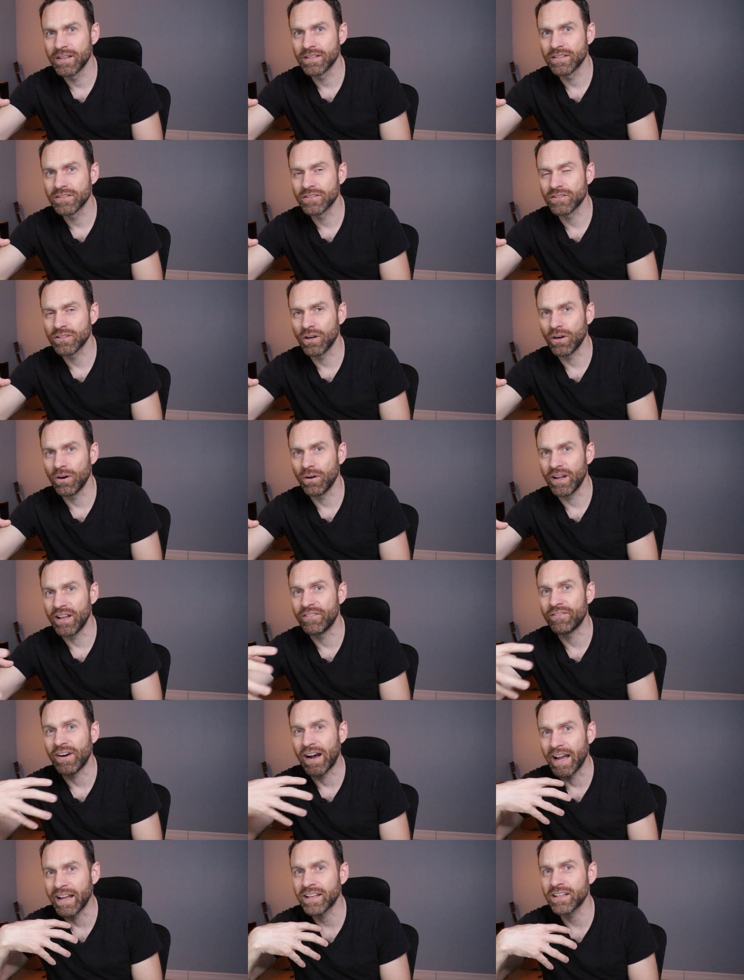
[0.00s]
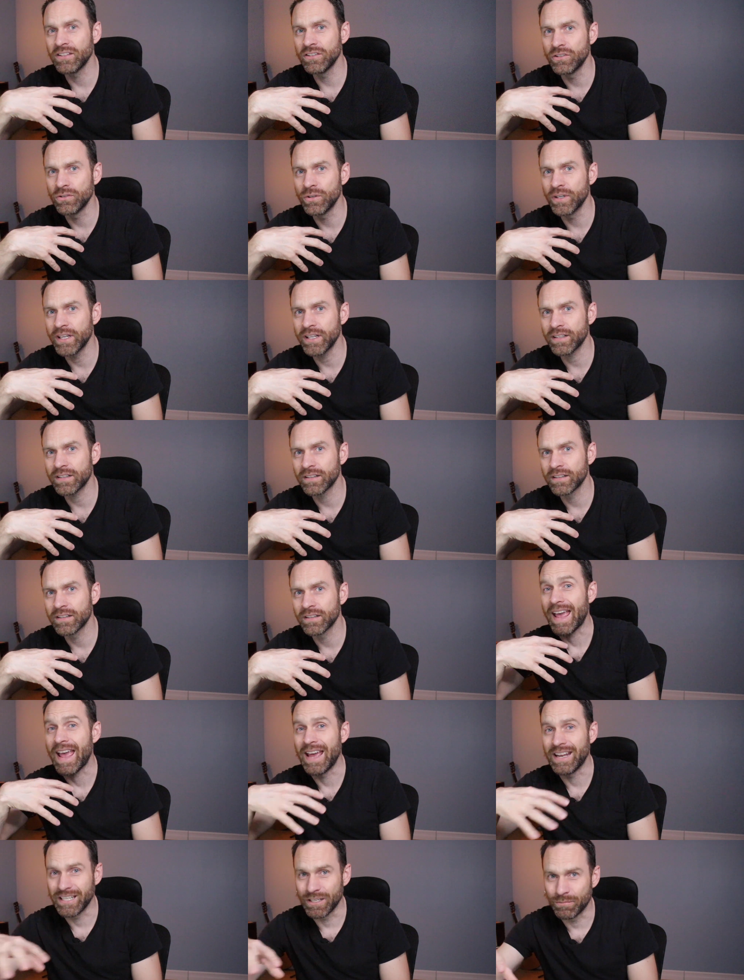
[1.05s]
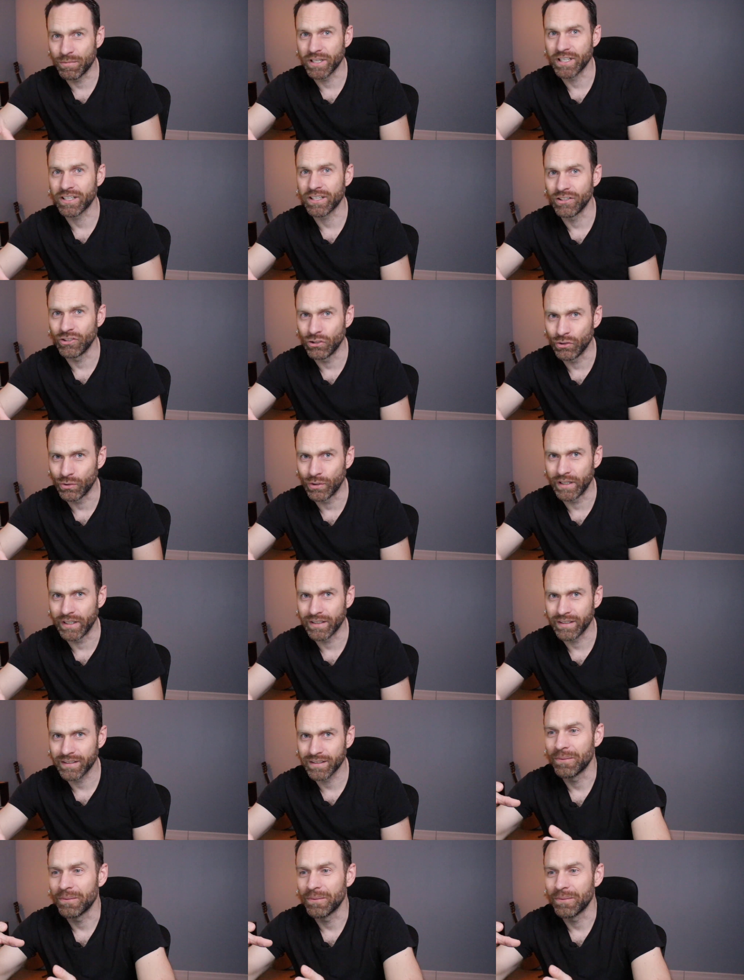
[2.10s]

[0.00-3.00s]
So if I can do it, anybody can do it.